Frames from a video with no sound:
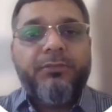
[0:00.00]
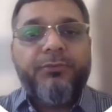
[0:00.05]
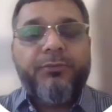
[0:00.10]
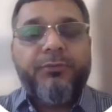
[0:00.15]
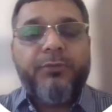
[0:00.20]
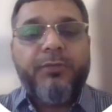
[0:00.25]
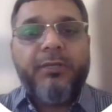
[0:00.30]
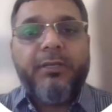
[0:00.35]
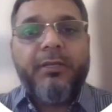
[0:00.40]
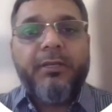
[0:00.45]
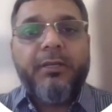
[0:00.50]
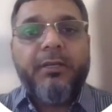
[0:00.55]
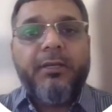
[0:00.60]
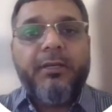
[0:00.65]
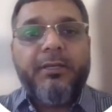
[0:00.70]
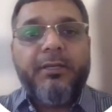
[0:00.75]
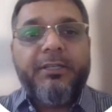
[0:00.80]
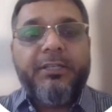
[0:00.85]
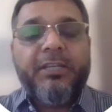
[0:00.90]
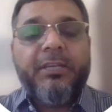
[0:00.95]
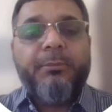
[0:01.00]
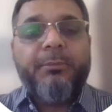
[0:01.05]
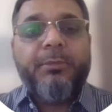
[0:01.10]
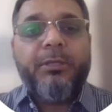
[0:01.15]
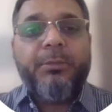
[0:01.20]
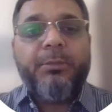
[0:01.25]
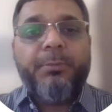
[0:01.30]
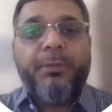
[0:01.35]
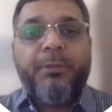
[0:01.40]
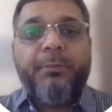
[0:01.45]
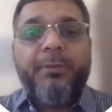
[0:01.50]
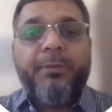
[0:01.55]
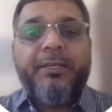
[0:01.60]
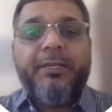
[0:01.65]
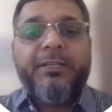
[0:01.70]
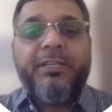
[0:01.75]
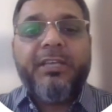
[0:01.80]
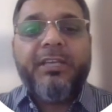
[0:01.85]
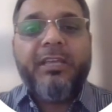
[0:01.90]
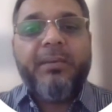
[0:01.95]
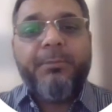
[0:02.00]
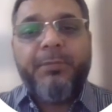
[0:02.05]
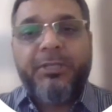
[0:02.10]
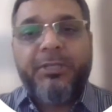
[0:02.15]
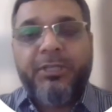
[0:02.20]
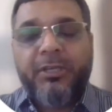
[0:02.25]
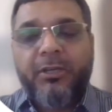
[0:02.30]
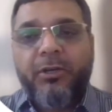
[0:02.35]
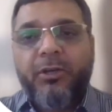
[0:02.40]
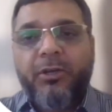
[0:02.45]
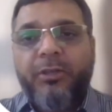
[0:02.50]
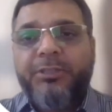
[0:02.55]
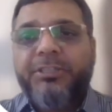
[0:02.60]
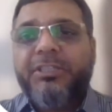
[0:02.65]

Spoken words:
it can be the people, it can be technology,